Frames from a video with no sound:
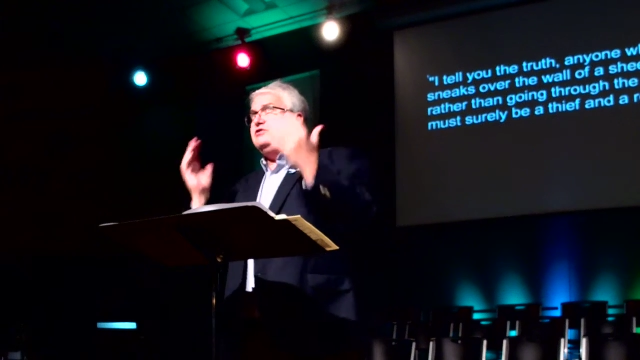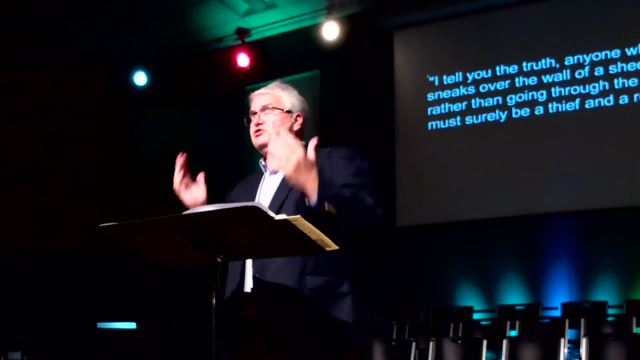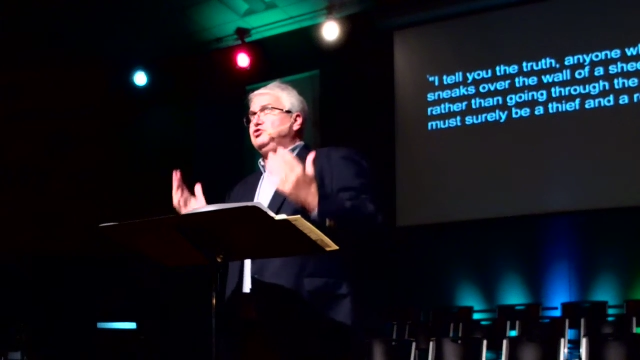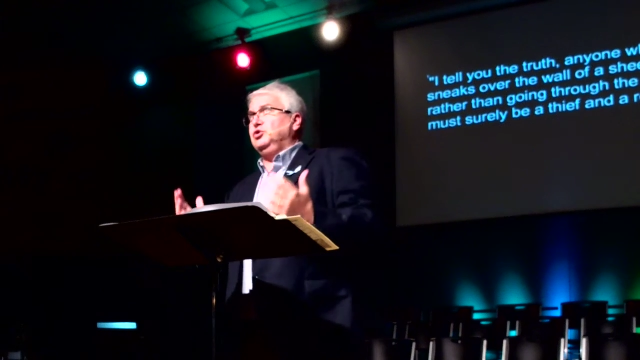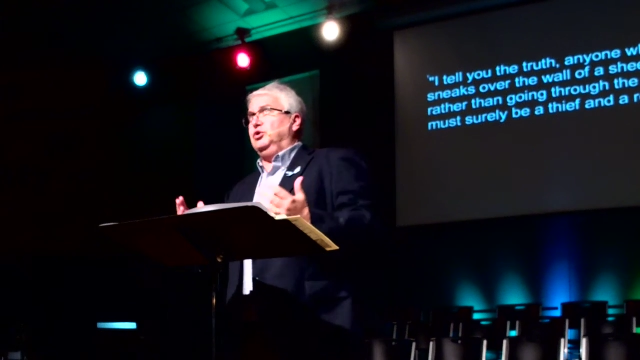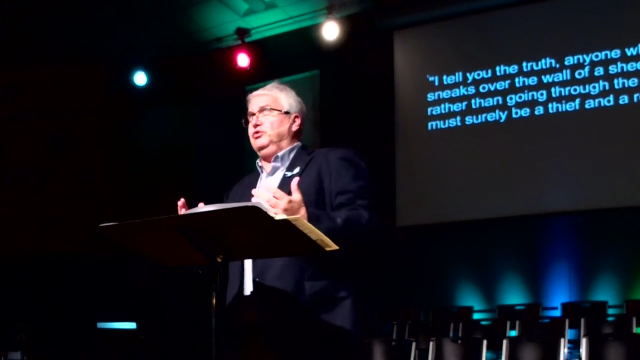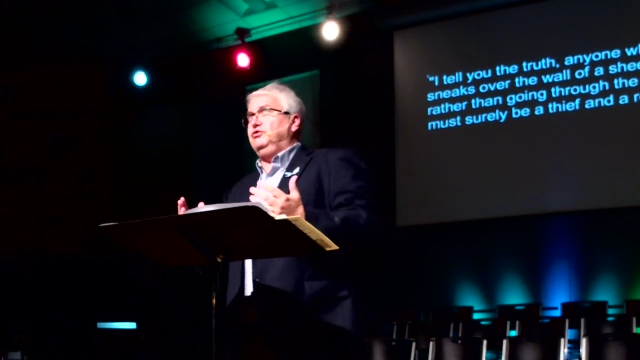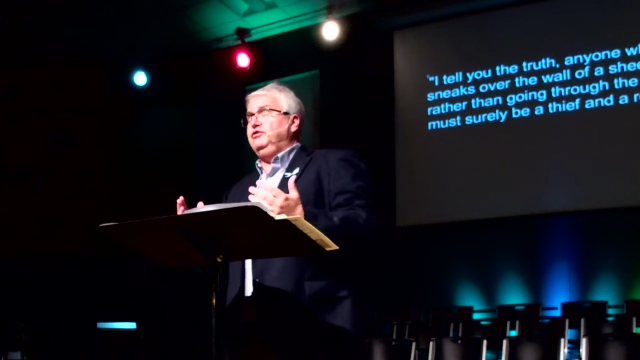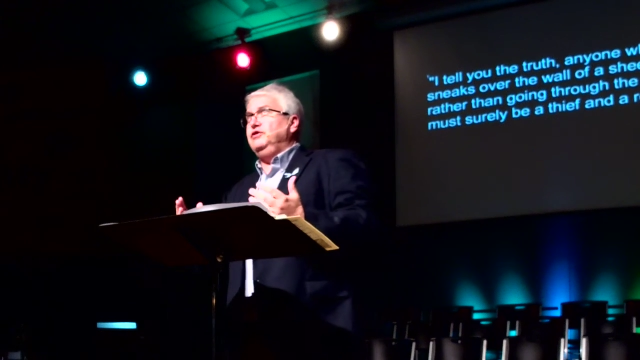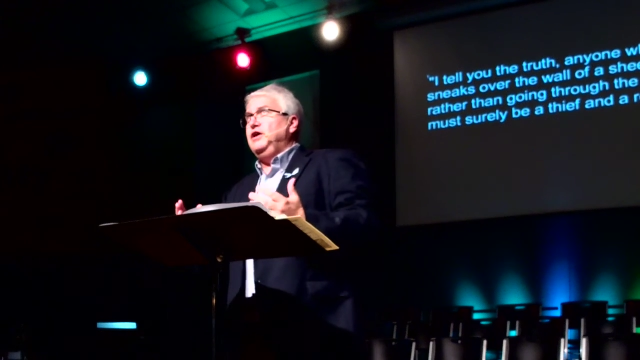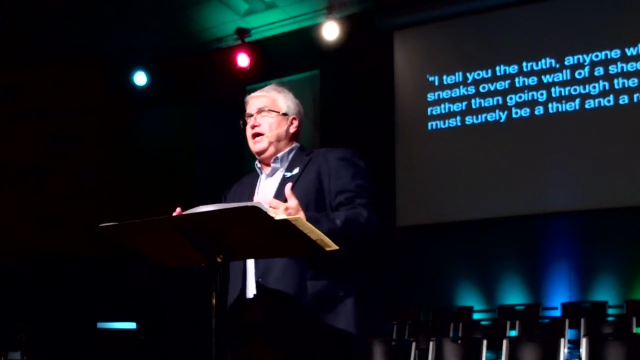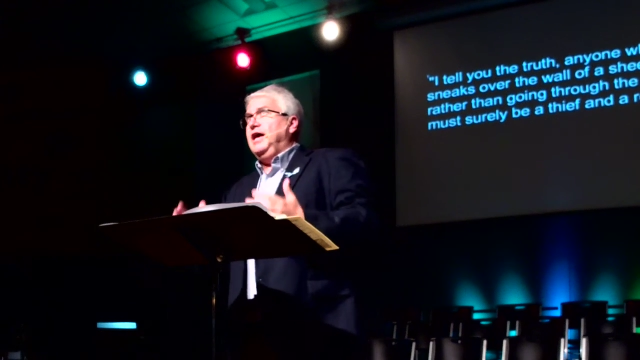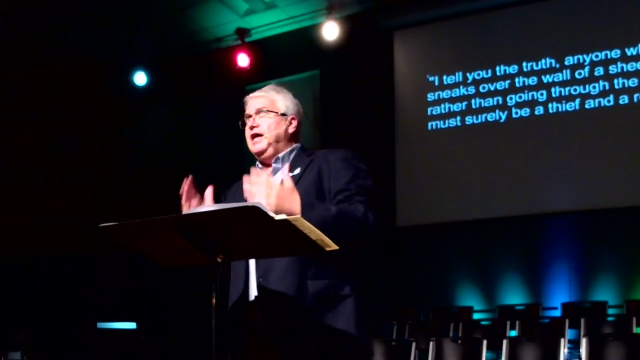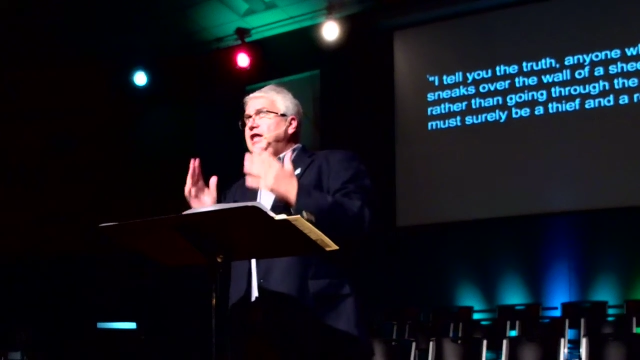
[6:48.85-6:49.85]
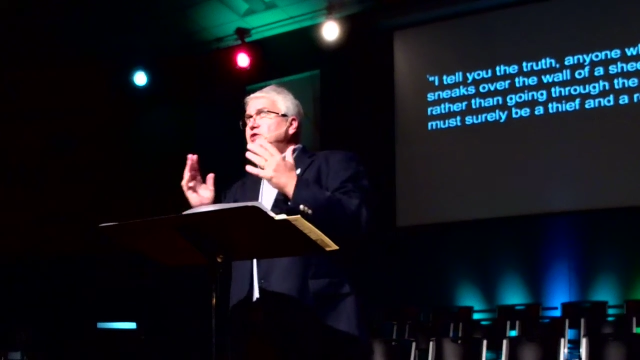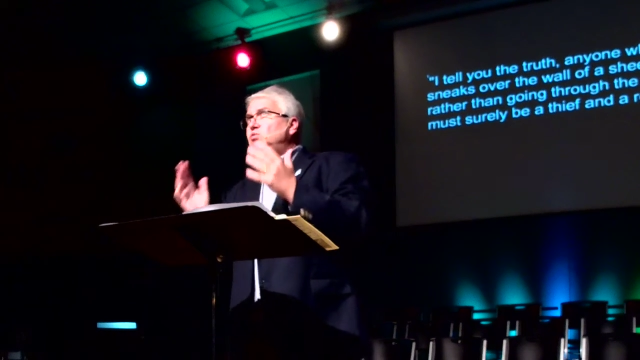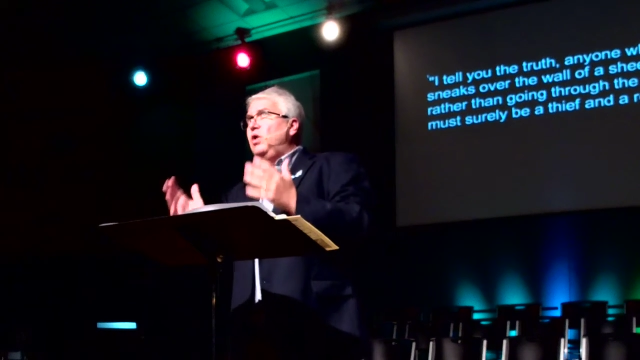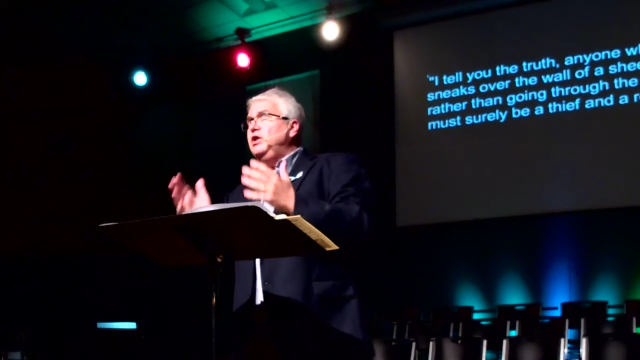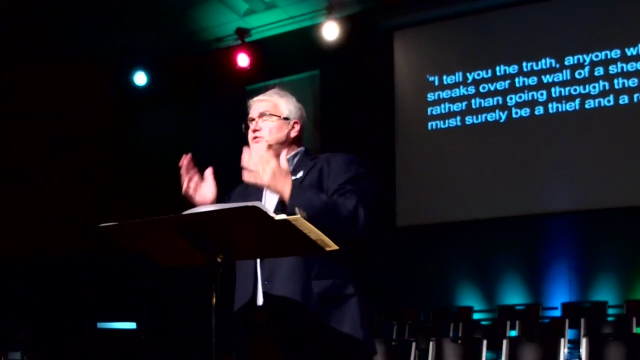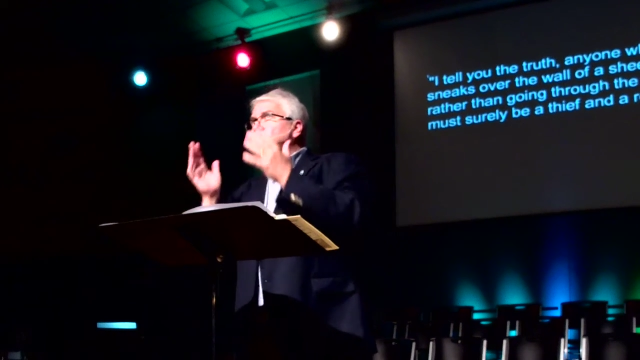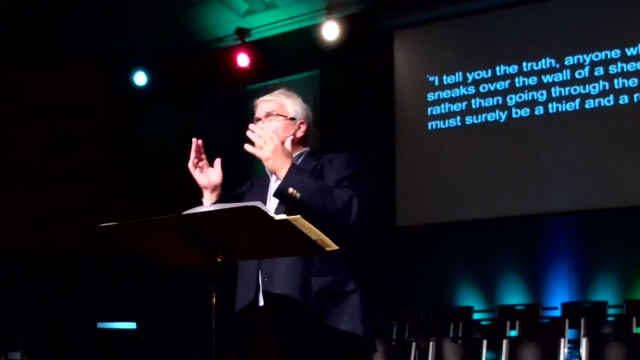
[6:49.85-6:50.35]
you the truth.
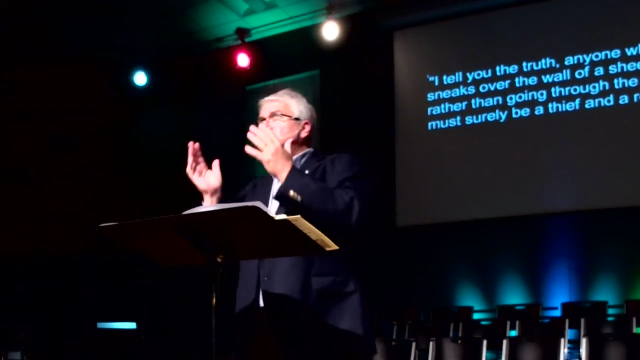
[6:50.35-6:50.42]
Anyone who